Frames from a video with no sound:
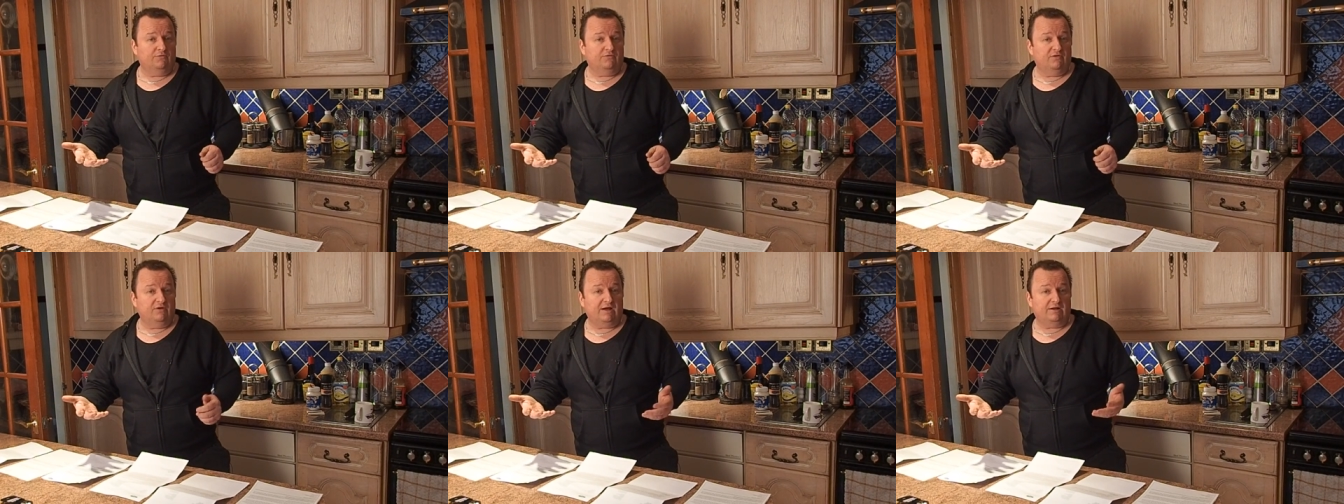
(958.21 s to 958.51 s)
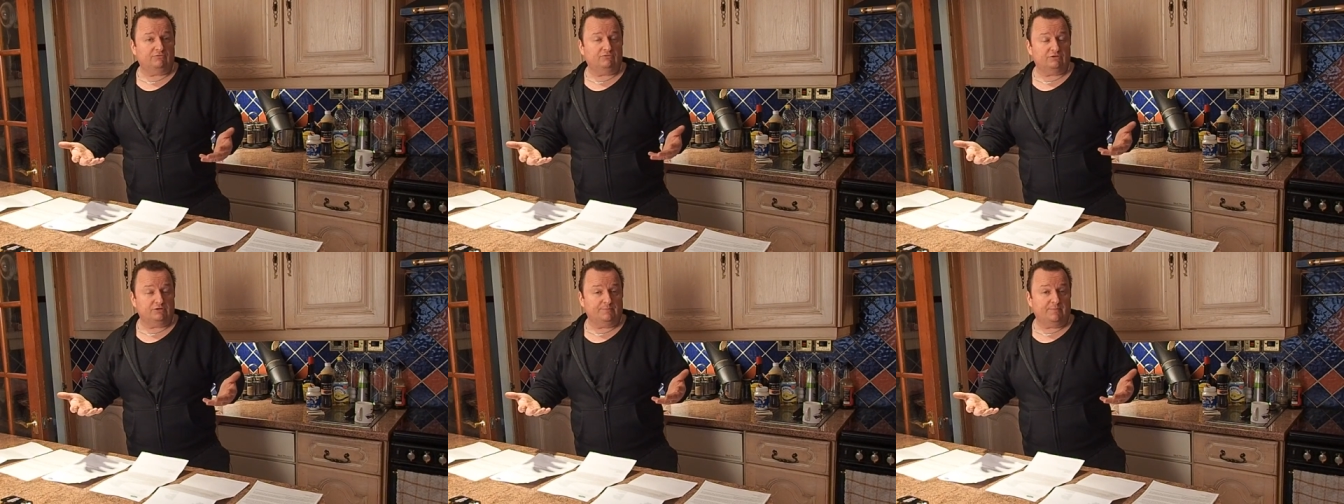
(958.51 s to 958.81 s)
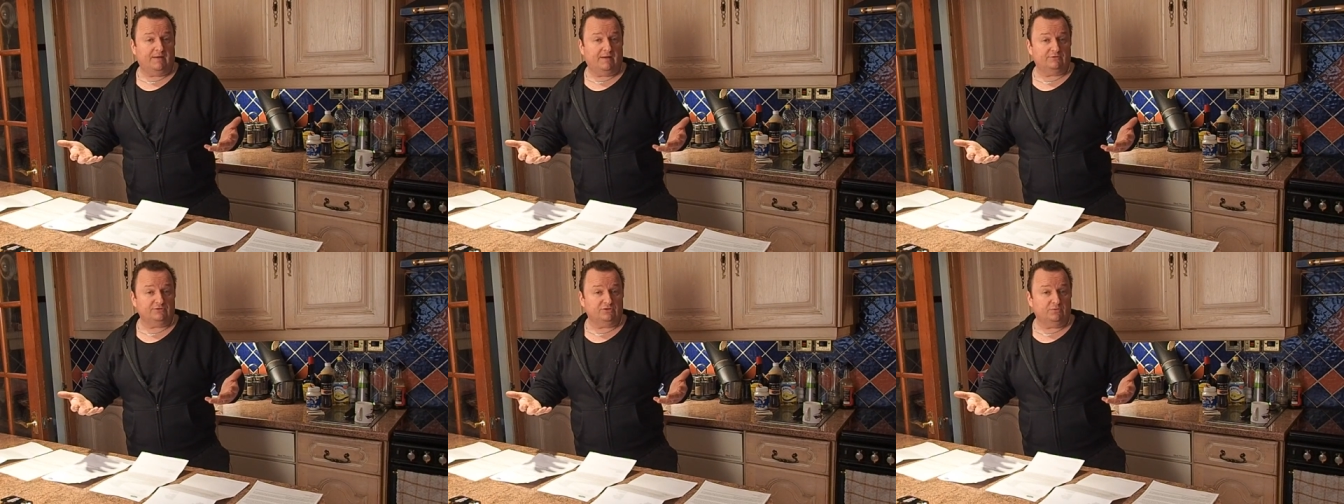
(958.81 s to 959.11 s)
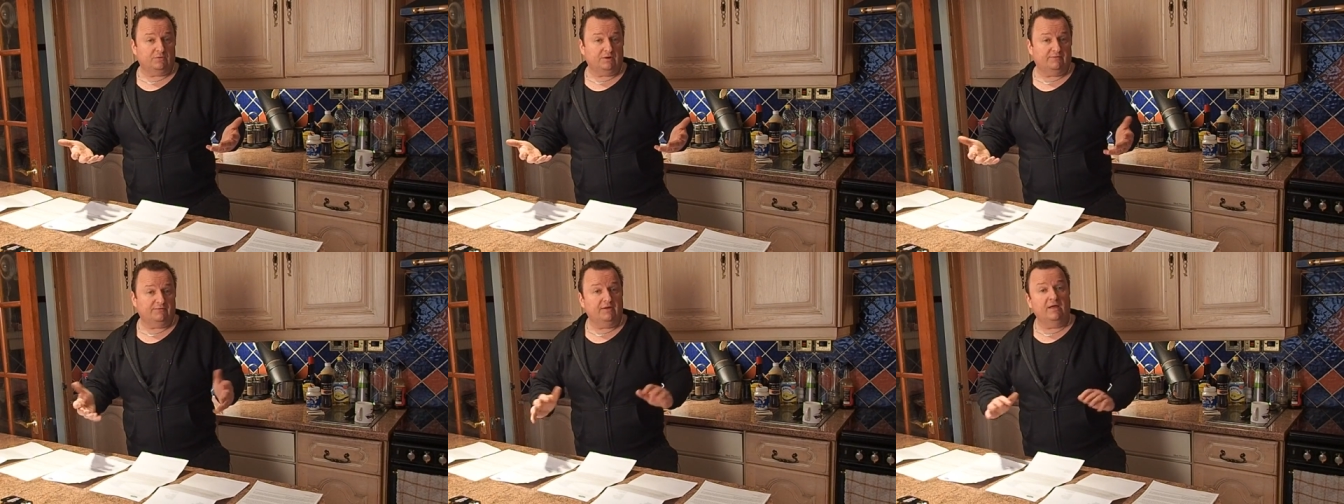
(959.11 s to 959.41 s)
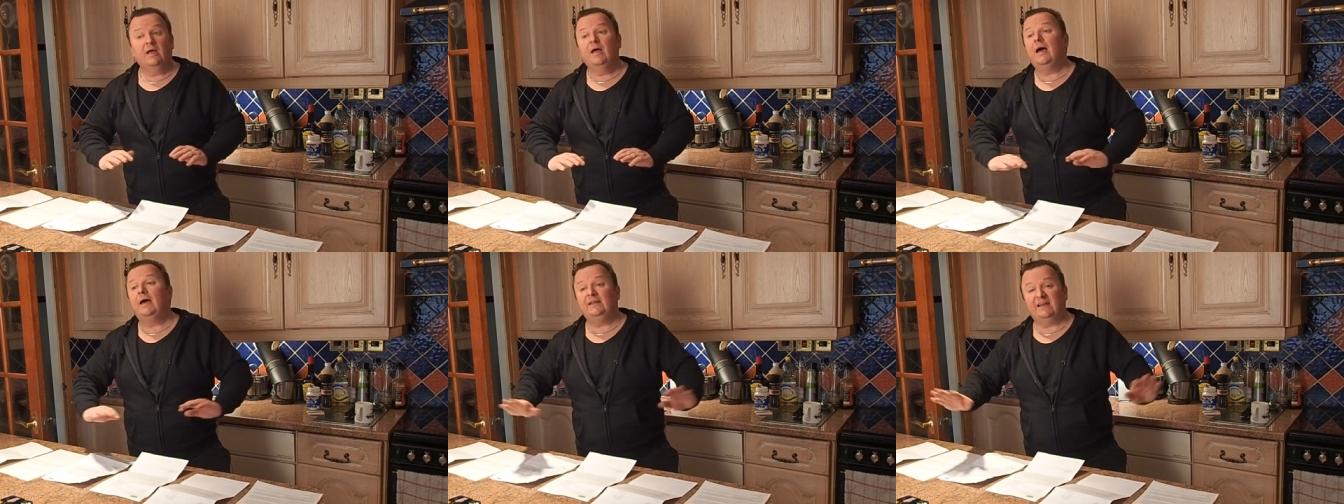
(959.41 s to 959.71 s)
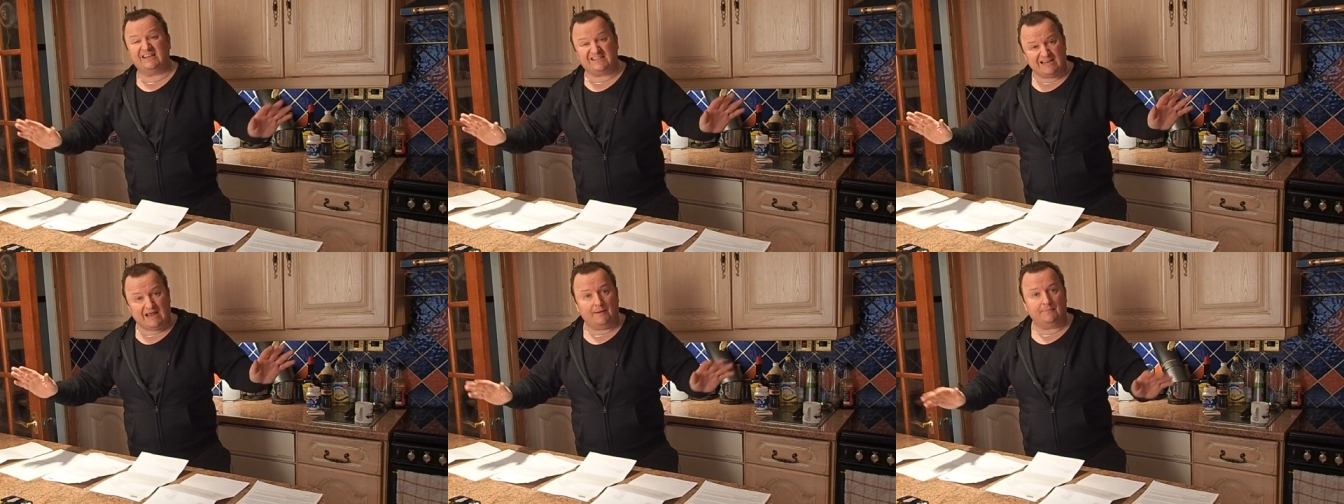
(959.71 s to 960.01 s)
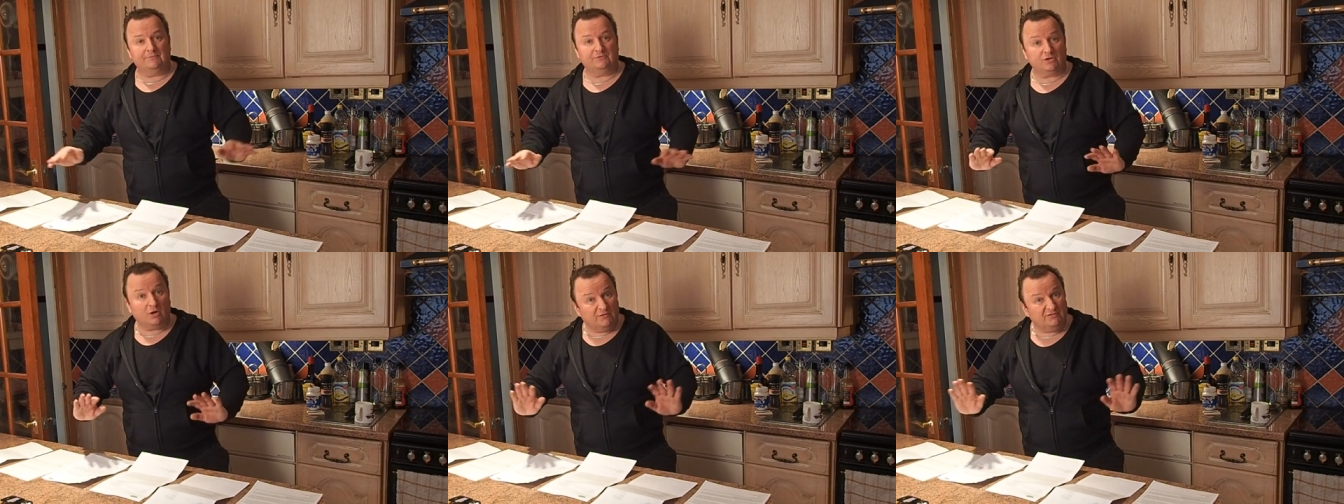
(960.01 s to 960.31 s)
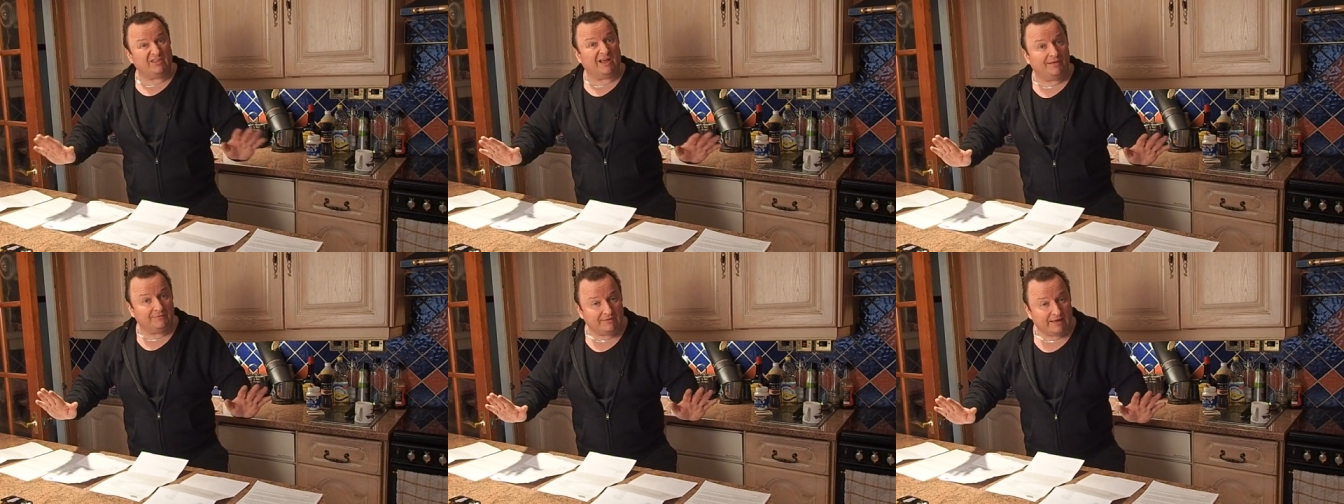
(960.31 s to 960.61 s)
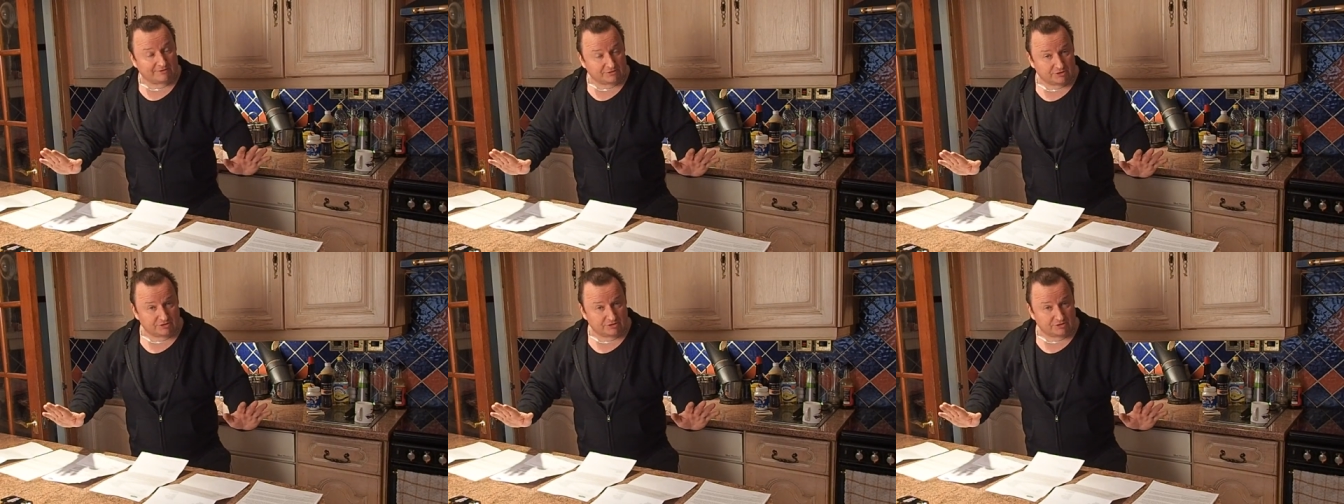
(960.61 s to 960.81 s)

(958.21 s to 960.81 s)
for hundreds of pounds or whatever, and that's happened. So I've done that